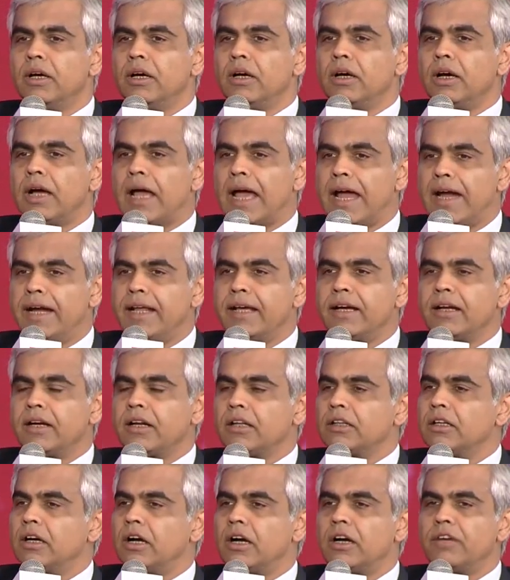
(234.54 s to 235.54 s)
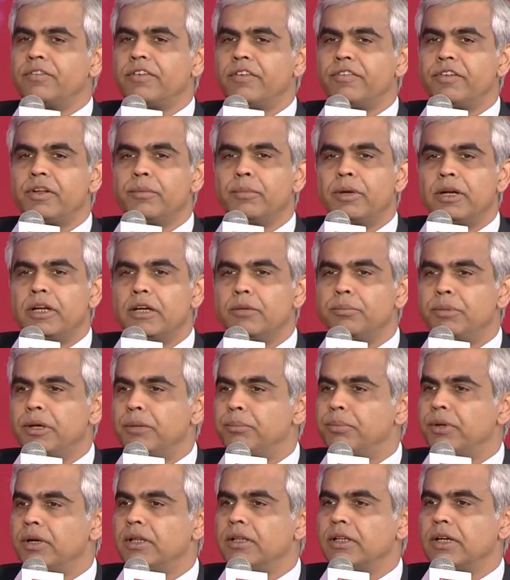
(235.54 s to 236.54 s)
adding another 150 million
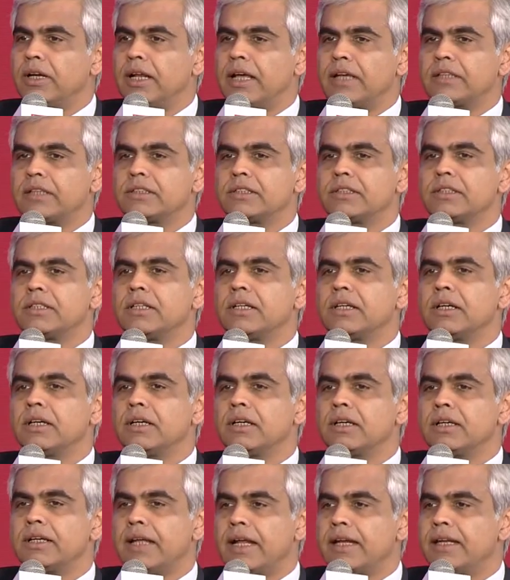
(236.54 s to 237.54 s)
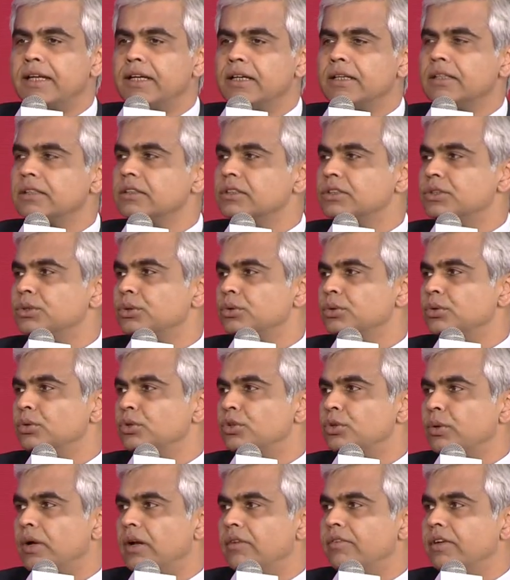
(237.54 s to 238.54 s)
people in the next 10 years to
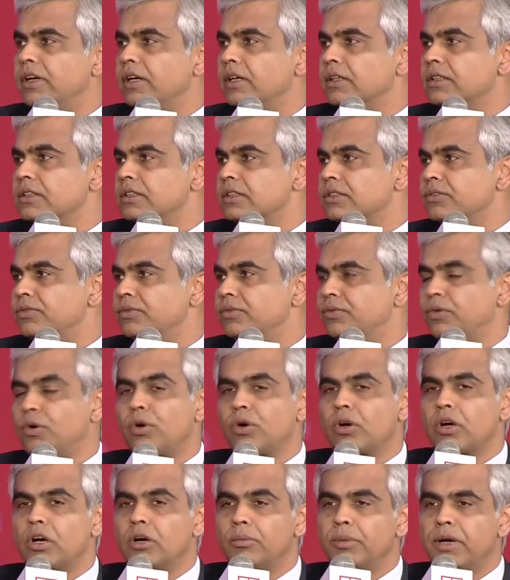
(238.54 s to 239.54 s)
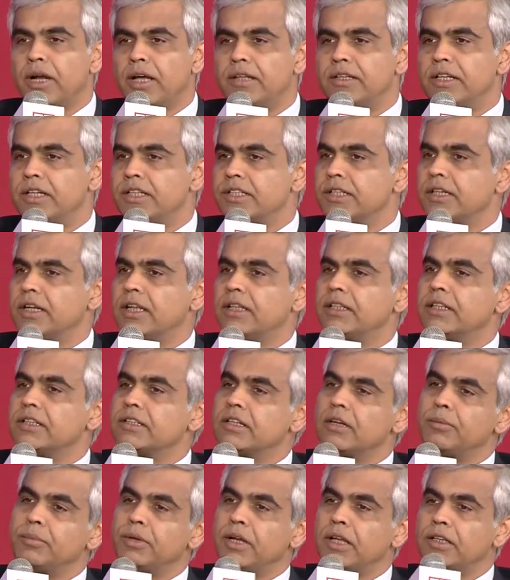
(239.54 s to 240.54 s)
12 years for urbanization. And this
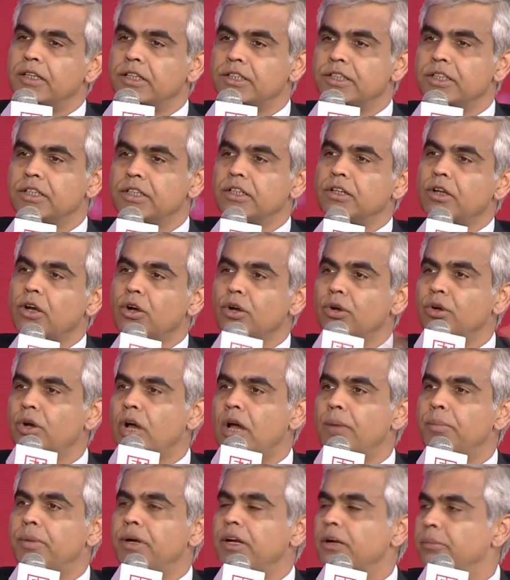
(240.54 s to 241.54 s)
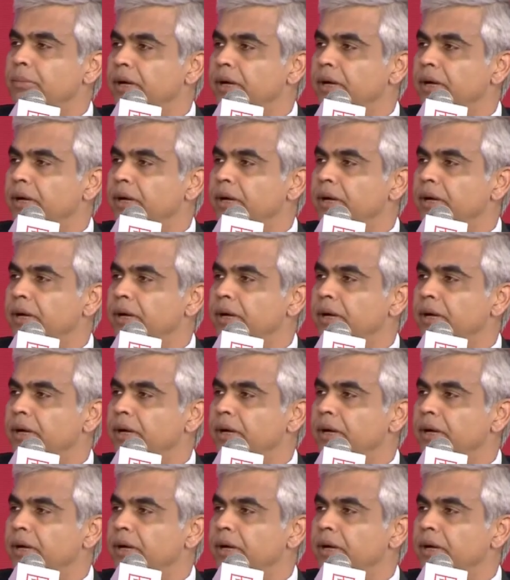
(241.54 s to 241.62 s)
urbanization is not going to happen in big